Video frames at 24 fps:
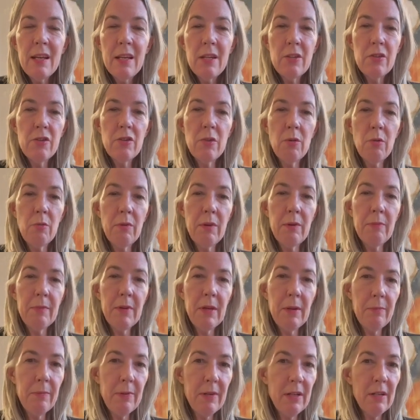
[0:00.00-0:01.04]
So when
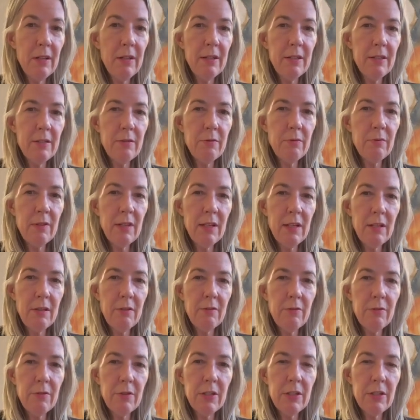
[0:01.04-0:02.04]
my parents went for